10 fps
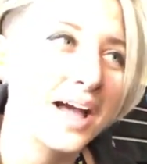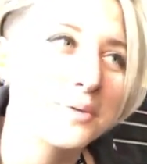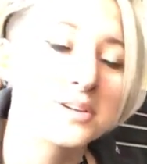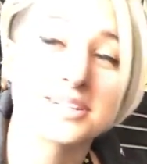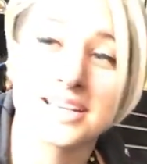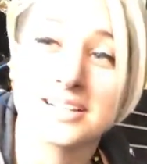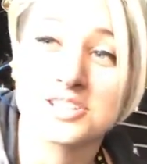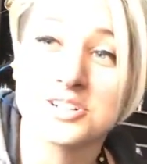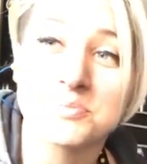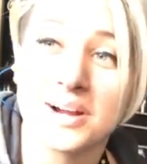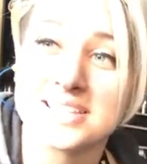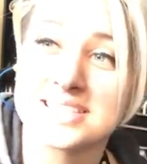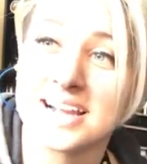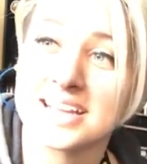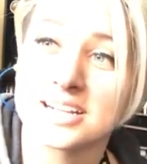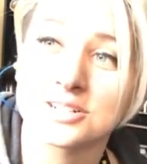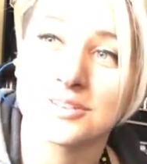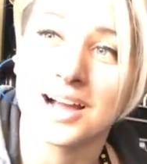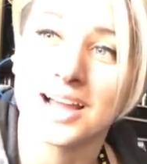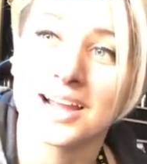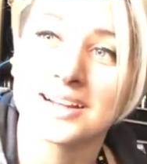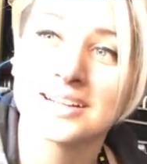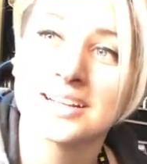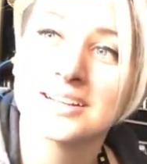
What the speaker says: I would get too depressed not getting to ride